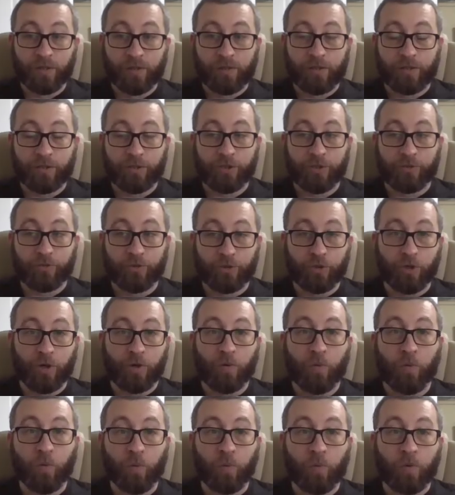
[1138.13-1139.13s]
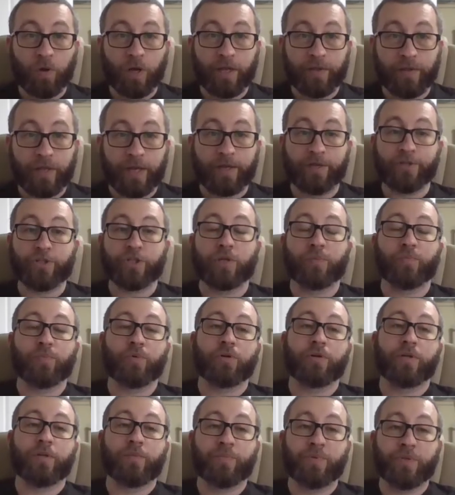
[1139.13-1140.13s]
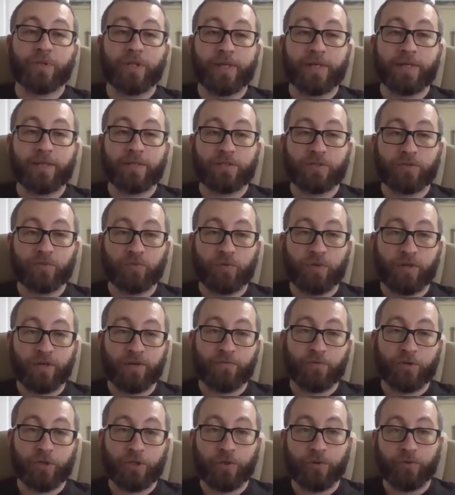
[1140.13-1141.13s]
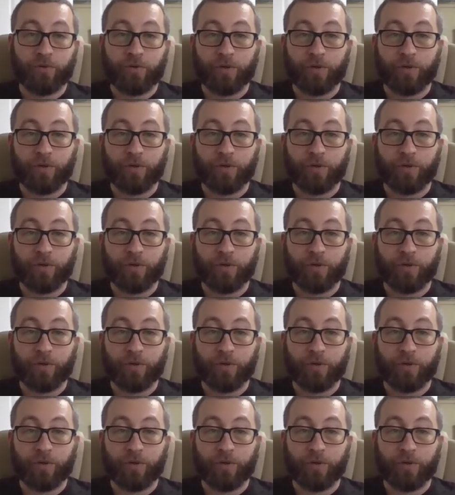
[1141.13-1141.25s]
is you don't want that jumper in place whenever you